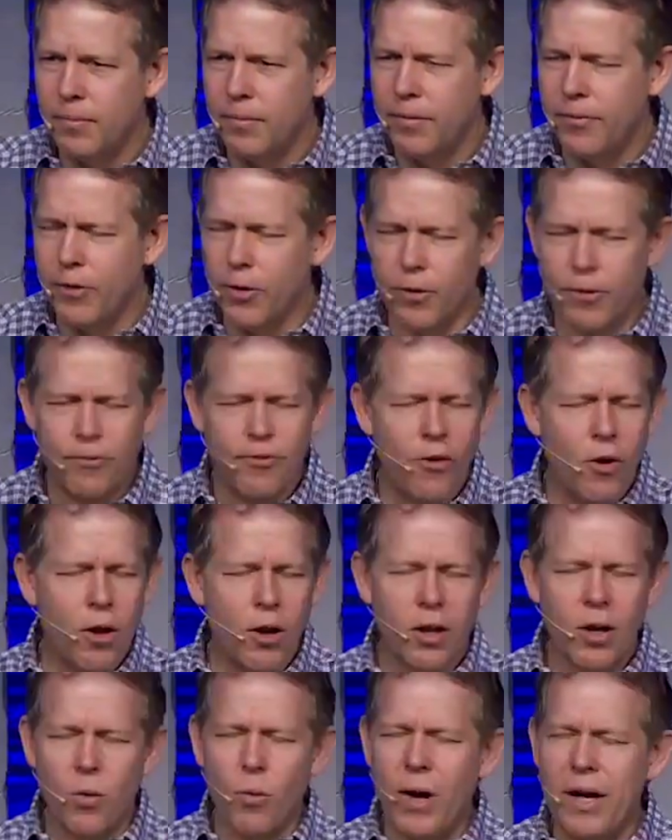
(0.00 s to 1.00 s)
If you're
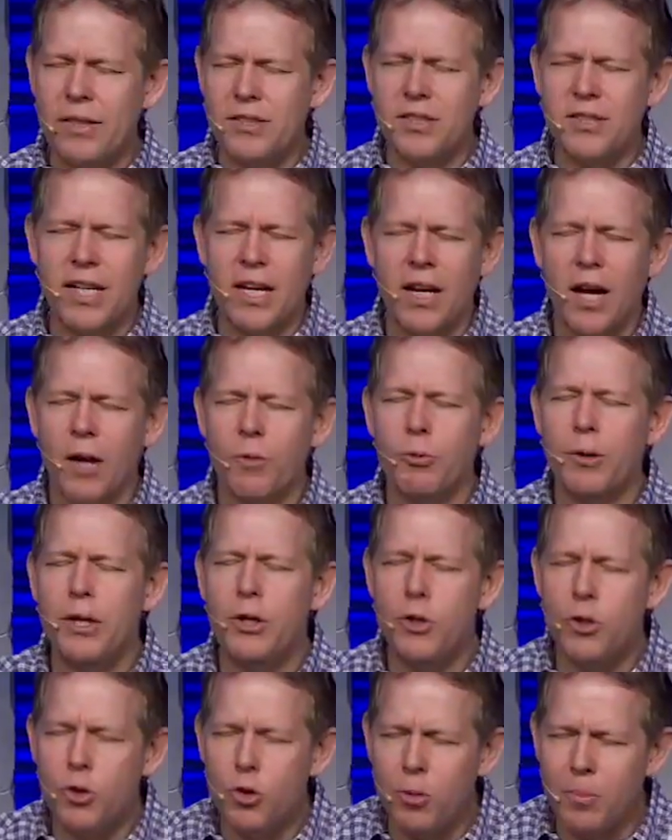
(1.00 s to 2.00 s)
falling away, just say, God,
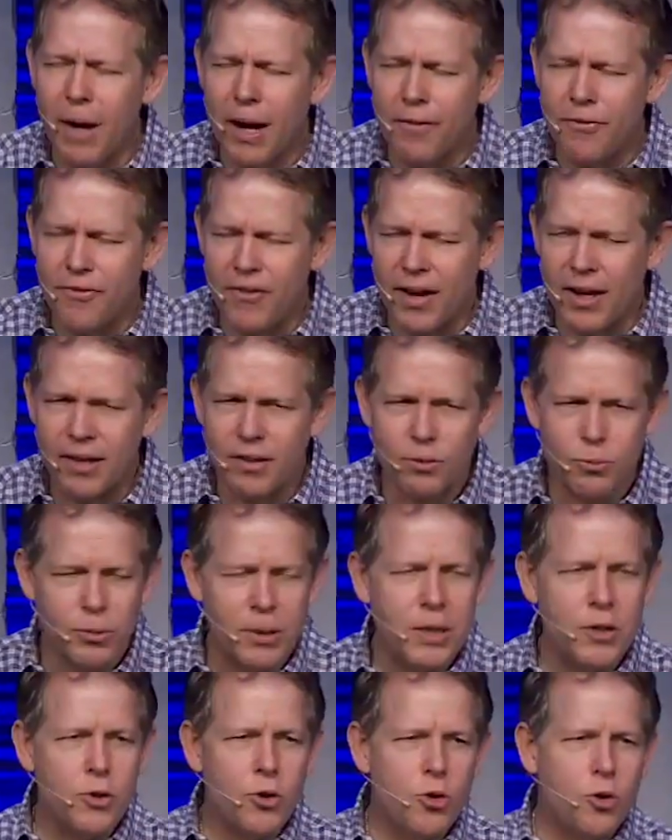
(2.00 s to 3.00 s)
renew my faith,
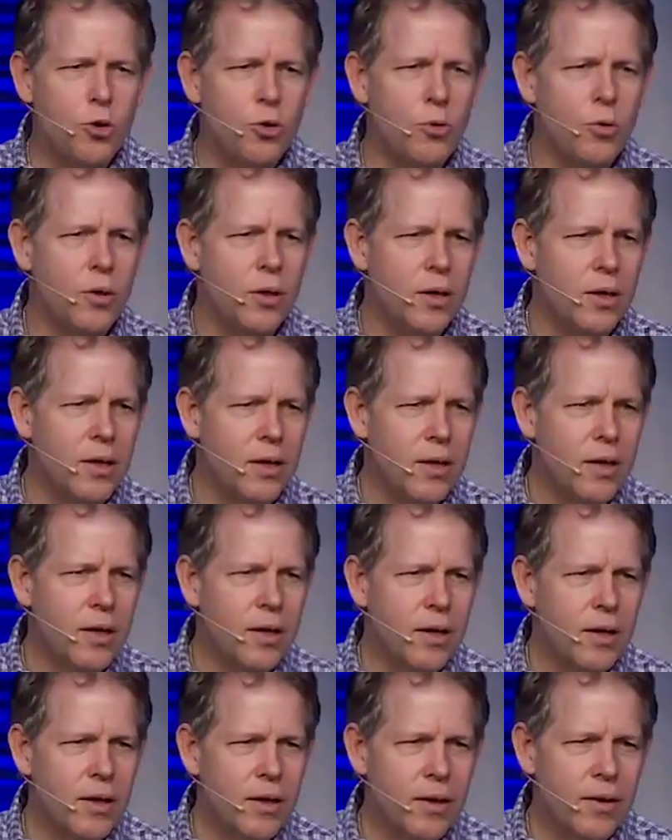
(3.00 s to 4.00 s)
renew
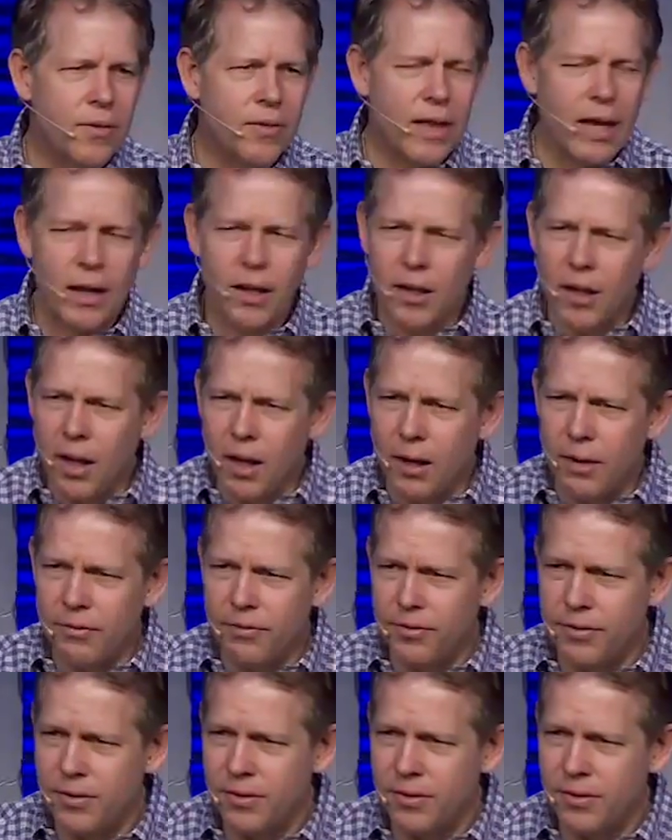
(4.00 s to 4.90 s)
that love.